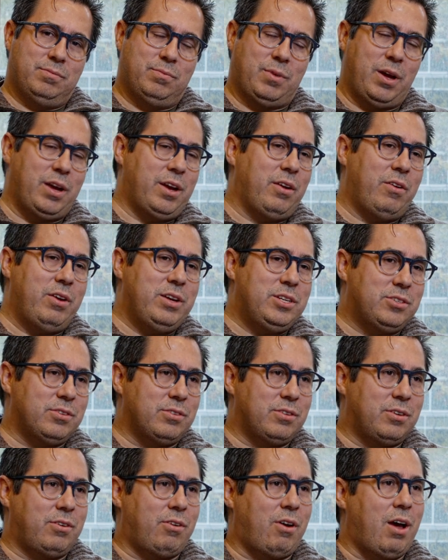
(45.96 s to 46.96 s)

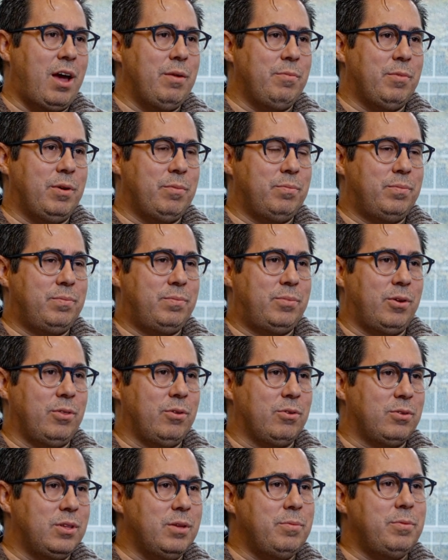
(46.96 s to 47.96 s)
migration, crime, and
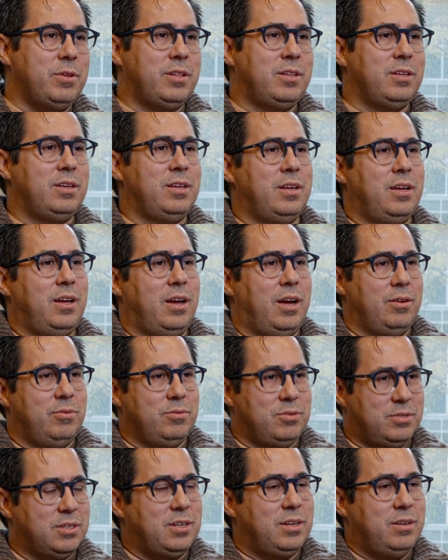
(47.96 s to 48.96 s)
productivity, I
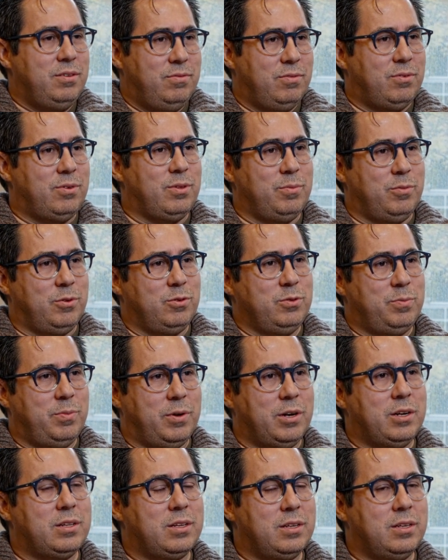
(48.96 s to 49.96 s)
would say, for the most
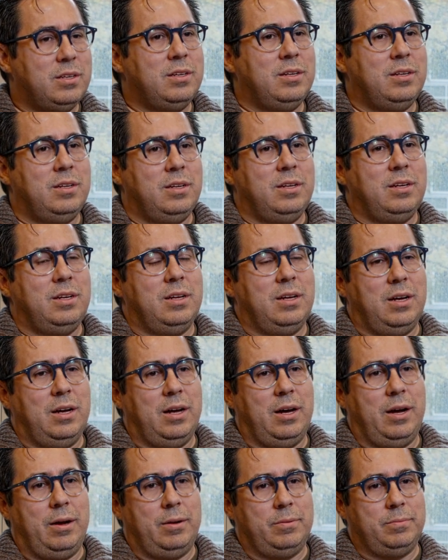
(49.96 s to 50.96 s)
part.
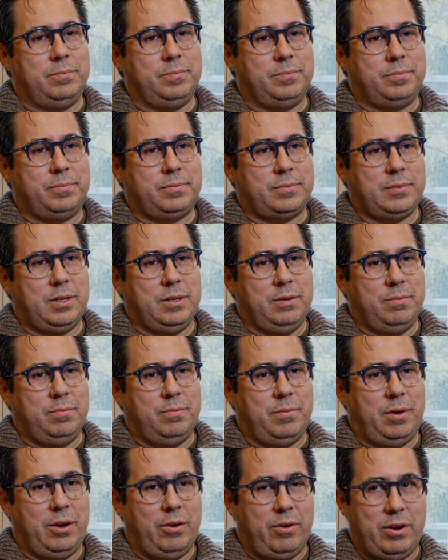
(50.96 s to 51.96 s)
Um,
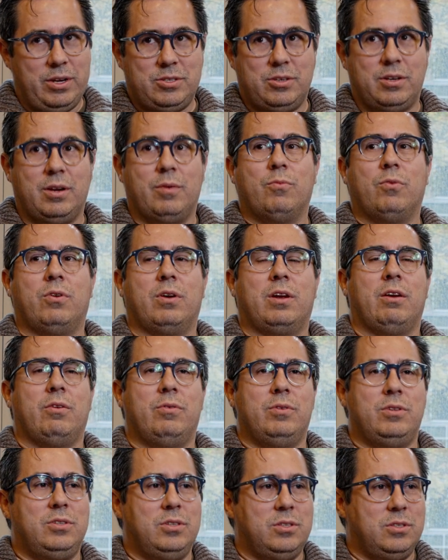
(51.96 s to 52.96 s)
in migration, I'm working
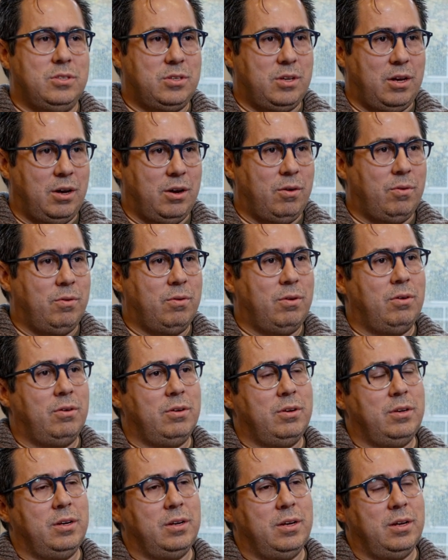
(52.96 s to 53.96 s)
with Jim Zhao
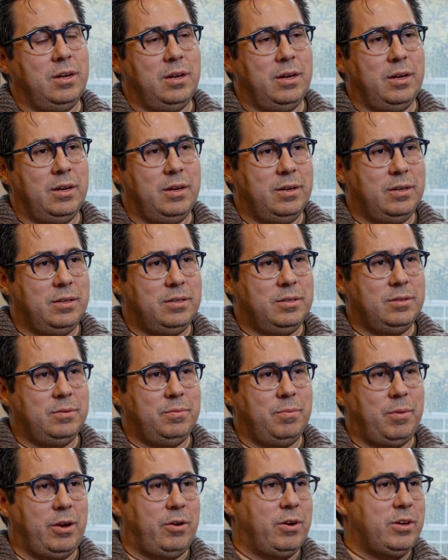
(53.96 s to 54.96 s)
on uh,
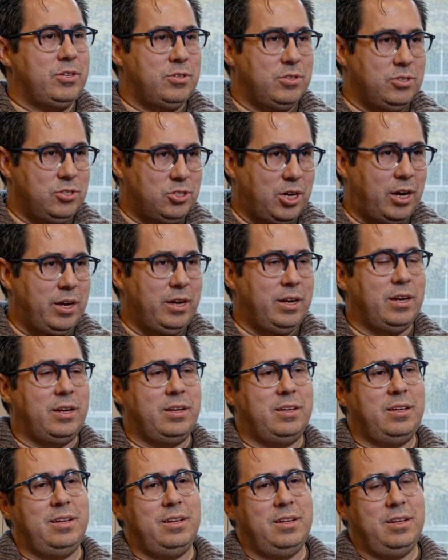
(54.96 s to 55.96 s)
migration in
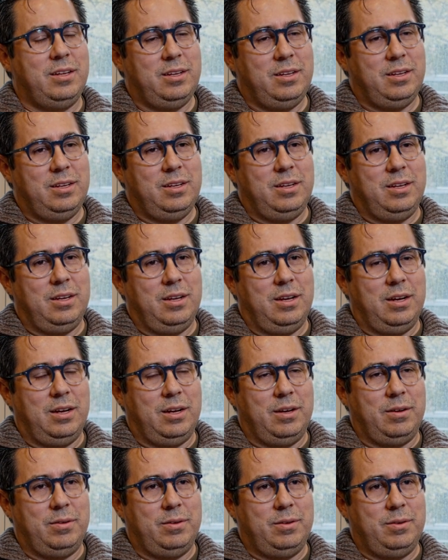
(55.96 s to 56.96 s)
China,
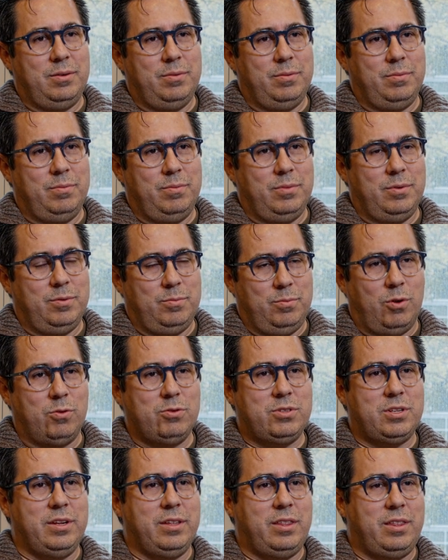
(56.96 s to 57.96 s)
uh,
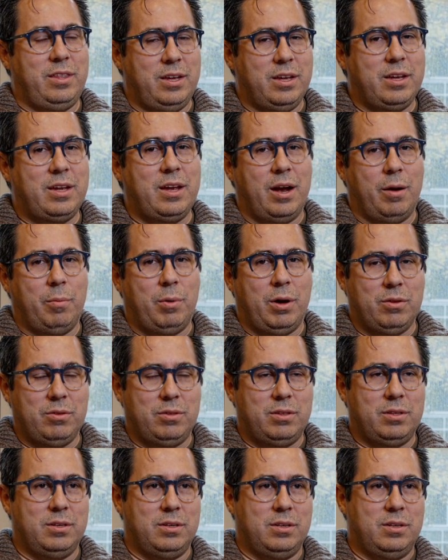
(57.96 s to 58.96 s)
mostly thinking
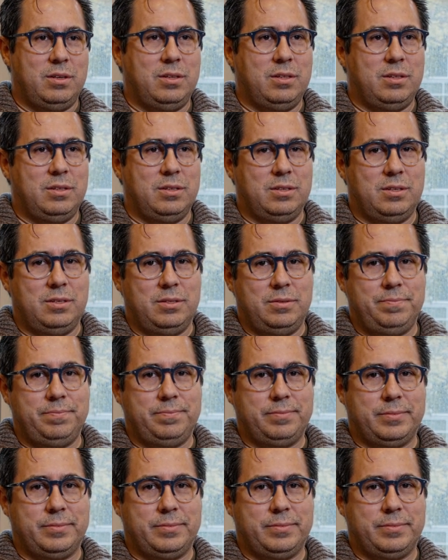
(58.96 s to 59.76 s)
about the, the